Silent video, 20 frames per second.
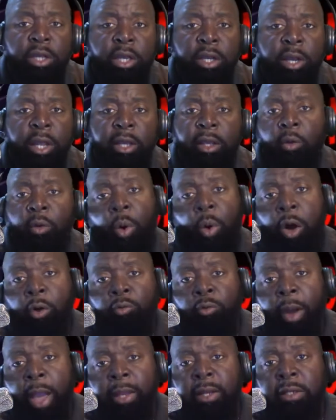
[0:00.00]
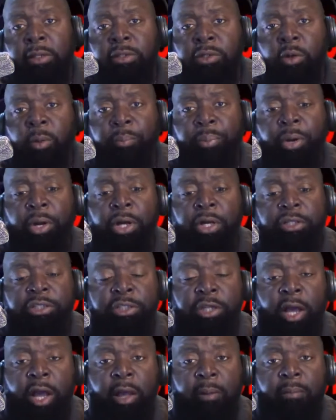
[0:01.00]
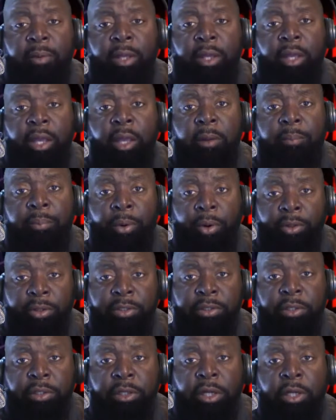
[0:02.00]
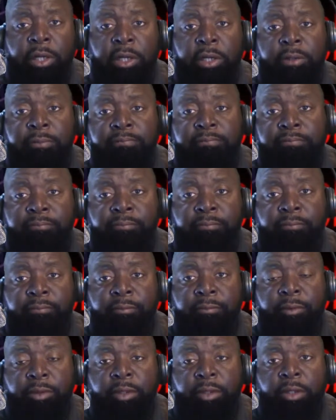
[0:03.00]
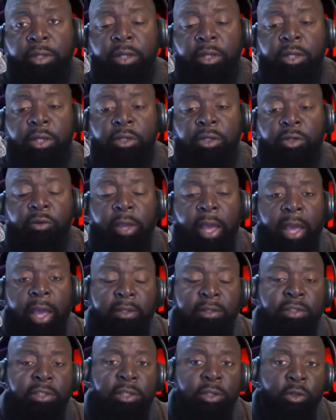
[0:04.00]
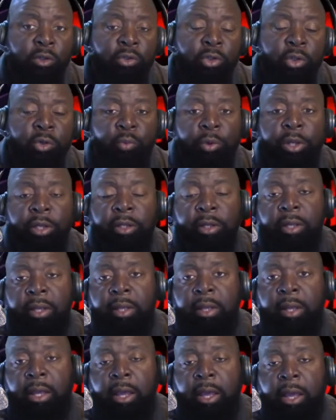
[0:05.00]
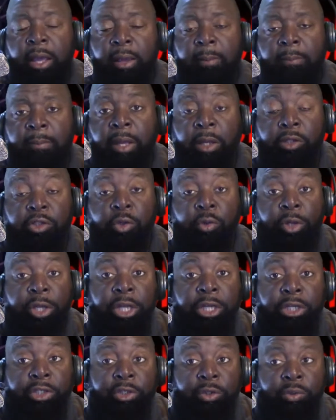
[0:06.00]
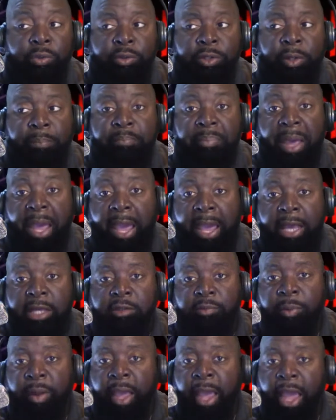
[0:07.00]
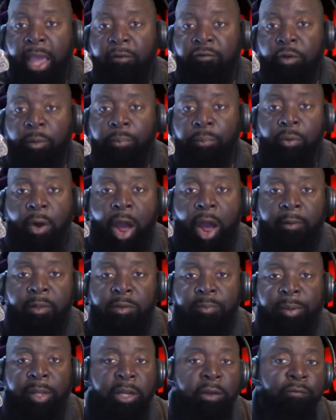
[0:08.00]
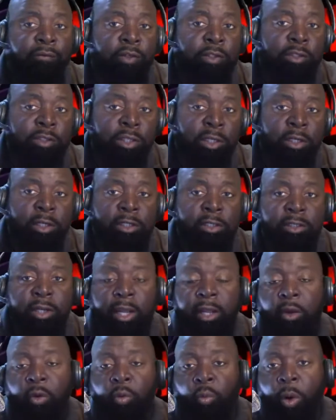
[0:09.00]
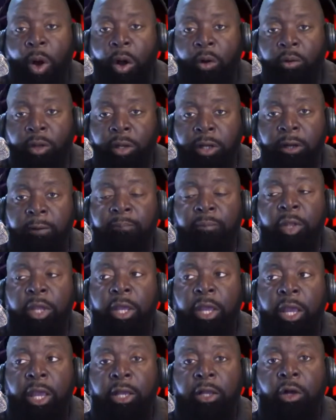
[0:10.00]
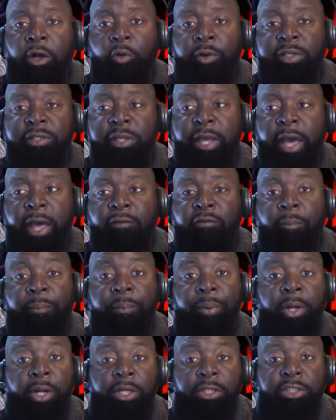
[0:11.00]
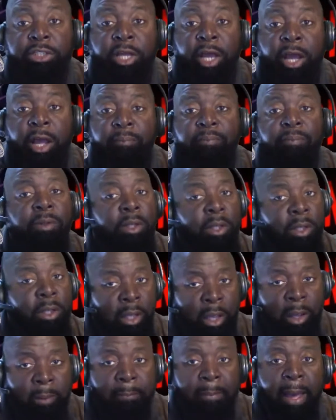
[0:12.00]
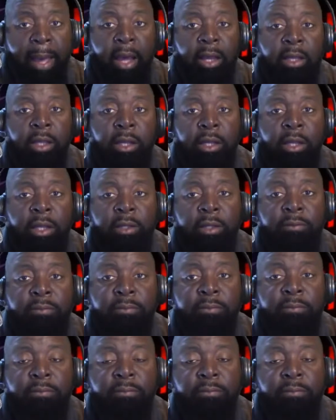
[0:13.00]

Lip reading: and they can walk right into a pawn shop and purchase a gun. You got children with mental issues and past behavior problems, been in facilities. They can walk up and go inside of a pawn shop and buy a gun.